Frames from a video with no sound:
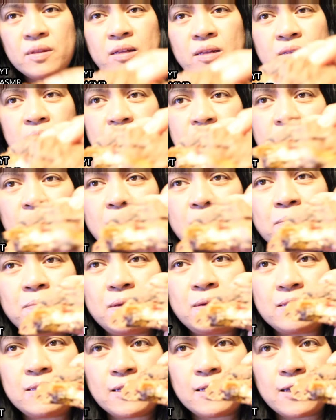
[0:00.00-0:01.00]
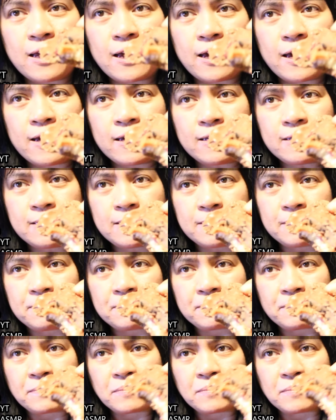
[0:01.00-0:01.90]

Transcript: That's a pity, guys.